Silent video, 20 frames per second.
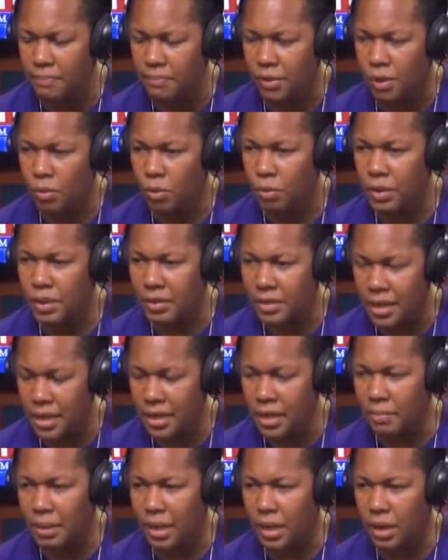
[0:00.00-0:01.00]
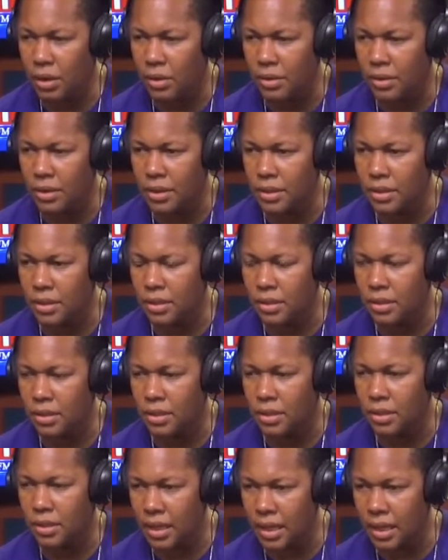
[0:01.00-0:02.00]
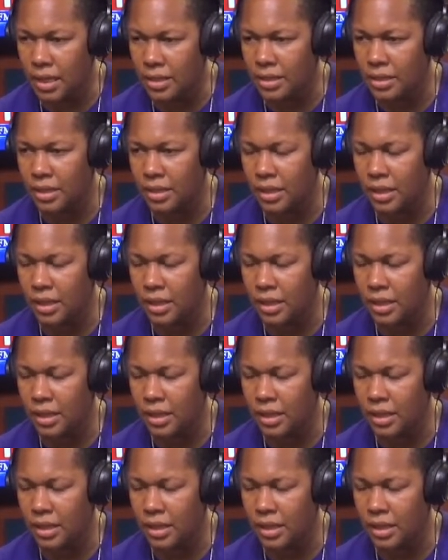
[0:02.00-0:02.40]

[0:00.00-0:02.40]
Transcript: when we think about this gut